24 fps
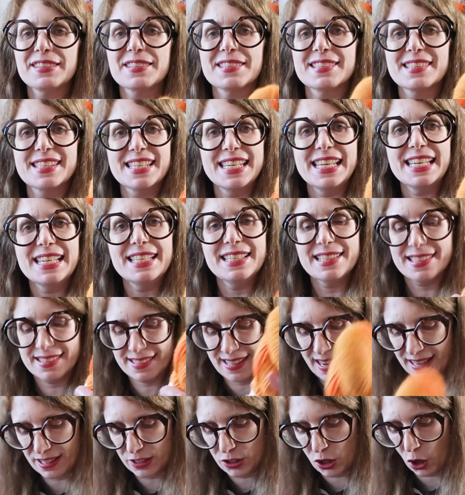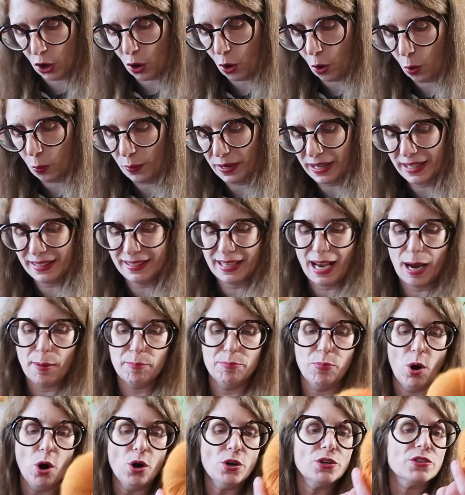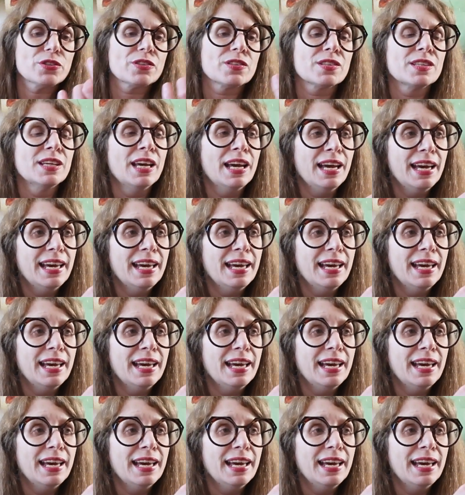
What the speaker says: skeins that go in that box.